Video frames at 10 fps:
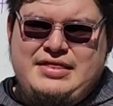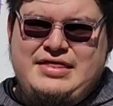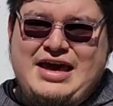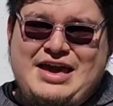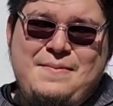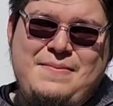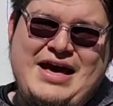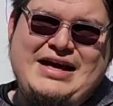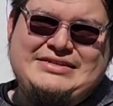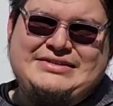they can
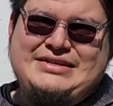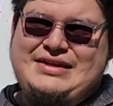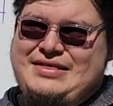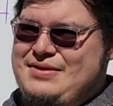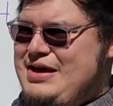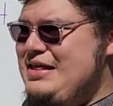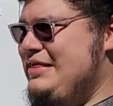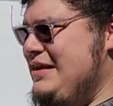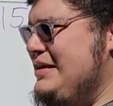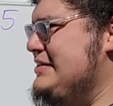pass at
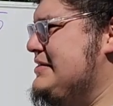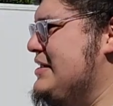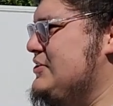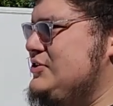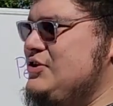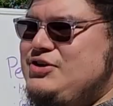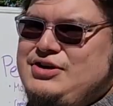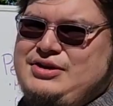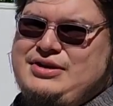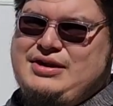least a
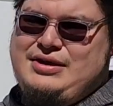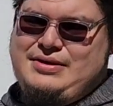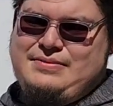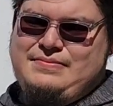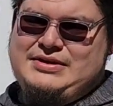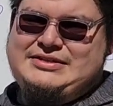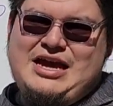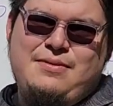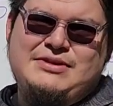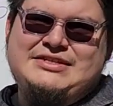certain
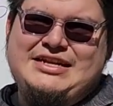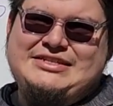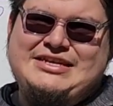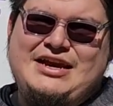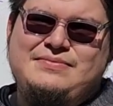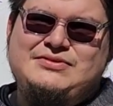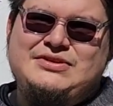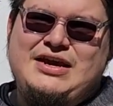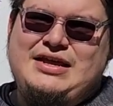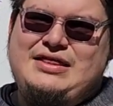assignments and exams,
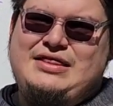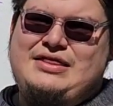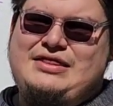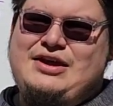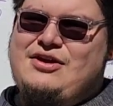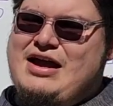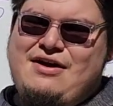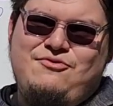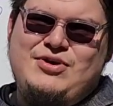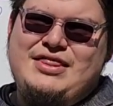and they're
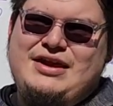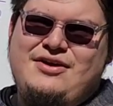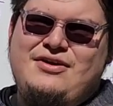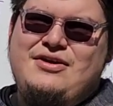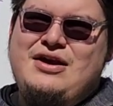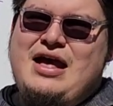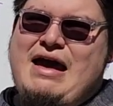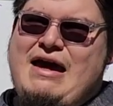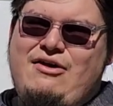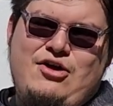halfway there.
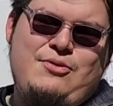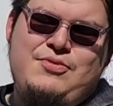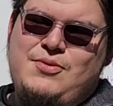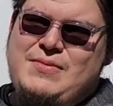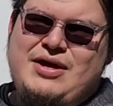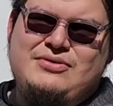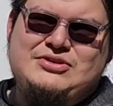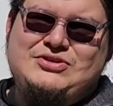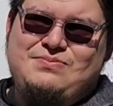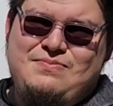I'll help them out
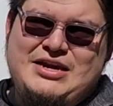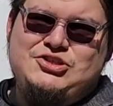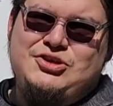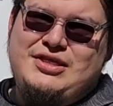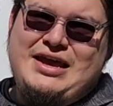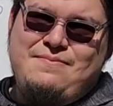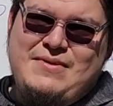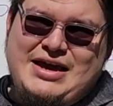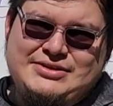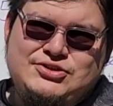to make sure they
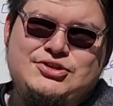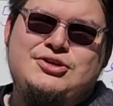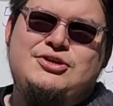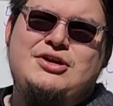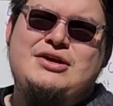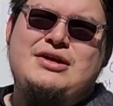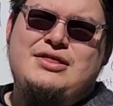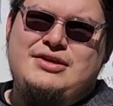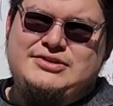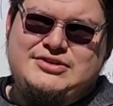mastered
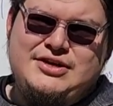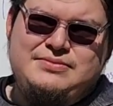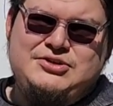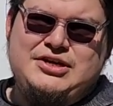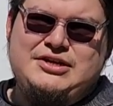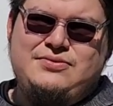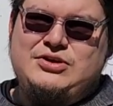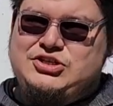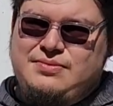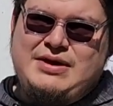the subject,
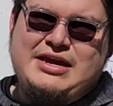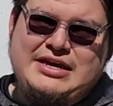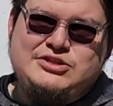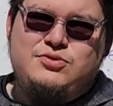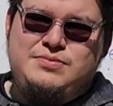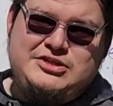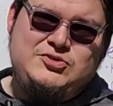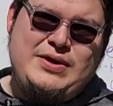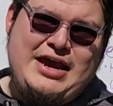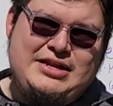which in my case would be
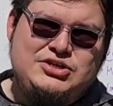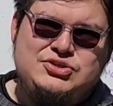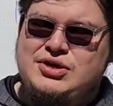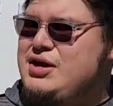Spanish.